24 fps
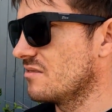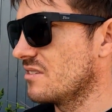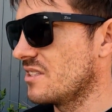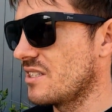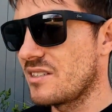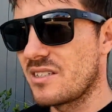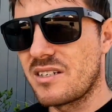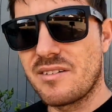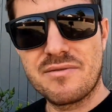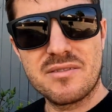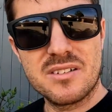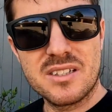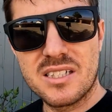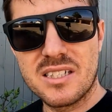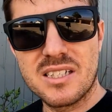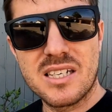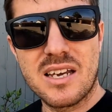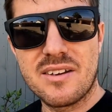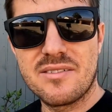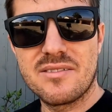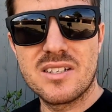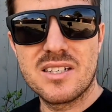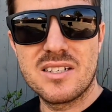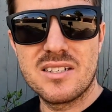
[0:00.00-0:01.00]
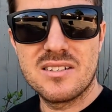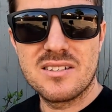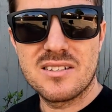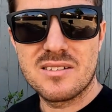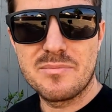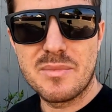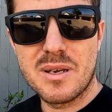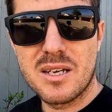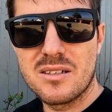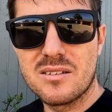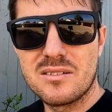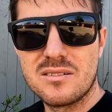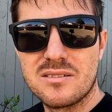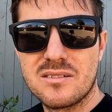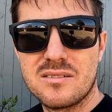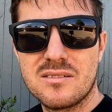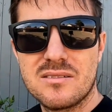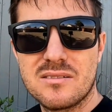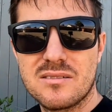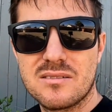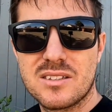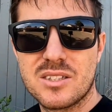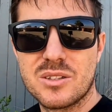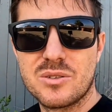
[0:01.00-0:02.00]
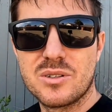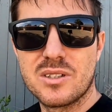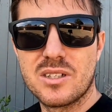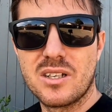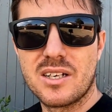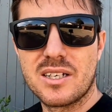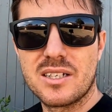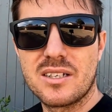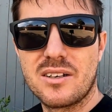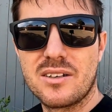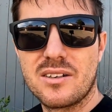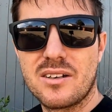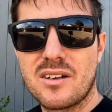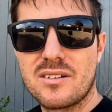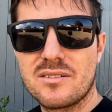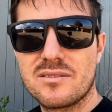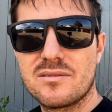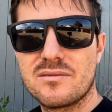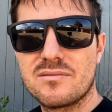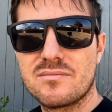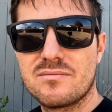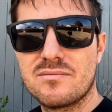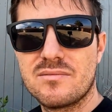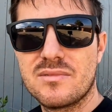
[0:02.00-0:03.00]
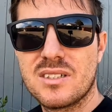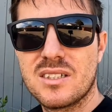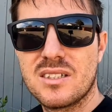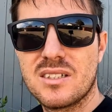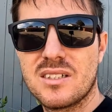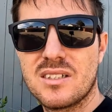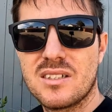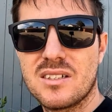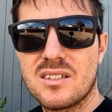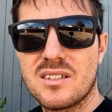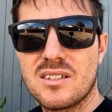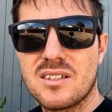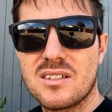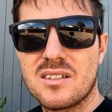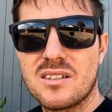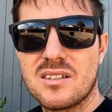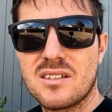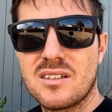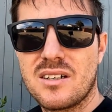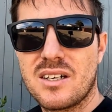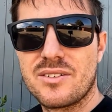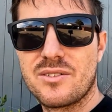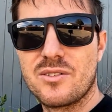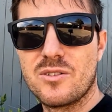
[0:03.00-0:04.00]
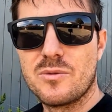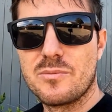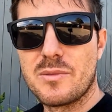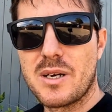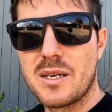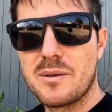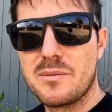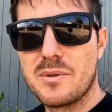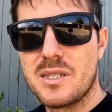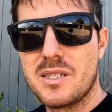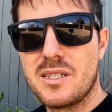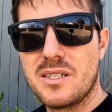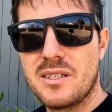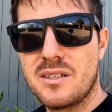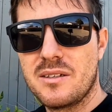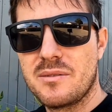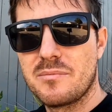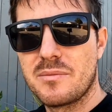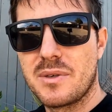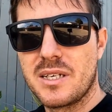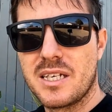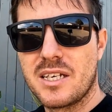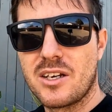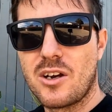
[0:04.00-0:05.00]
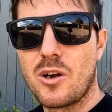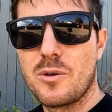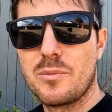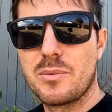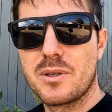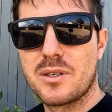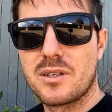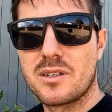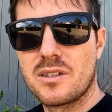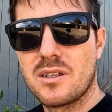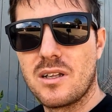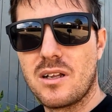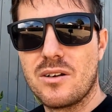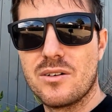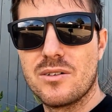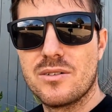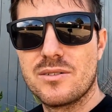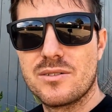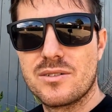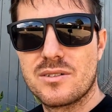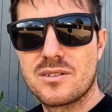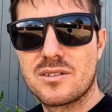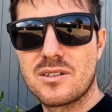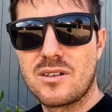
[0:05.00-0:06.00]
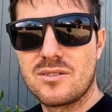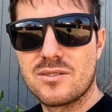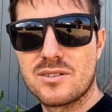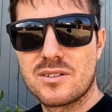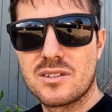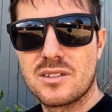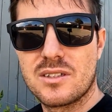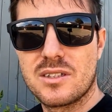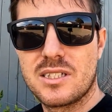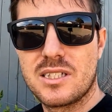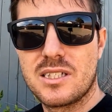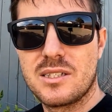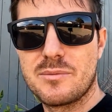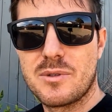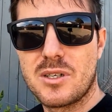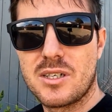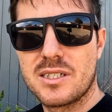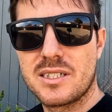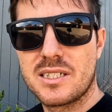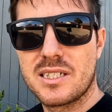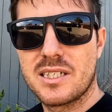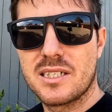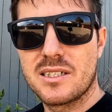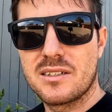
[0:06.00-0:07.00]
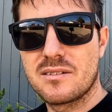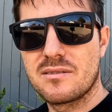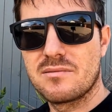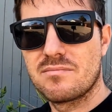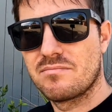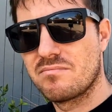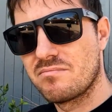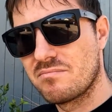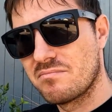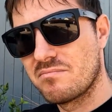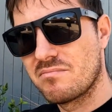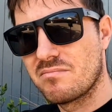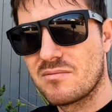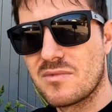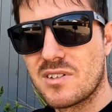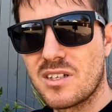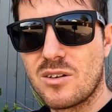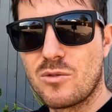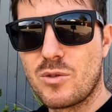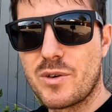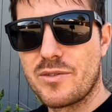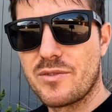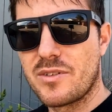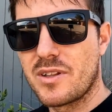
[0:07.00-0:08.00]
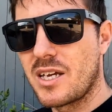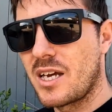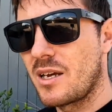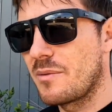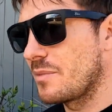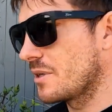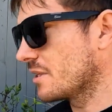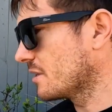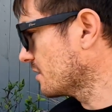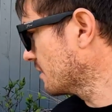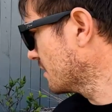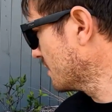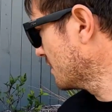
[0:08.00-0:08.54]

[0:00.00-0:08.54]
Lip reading: Definitely didn't have any smell to it. Like I thought maybe being open and closed constantly you might get a whiff of that, but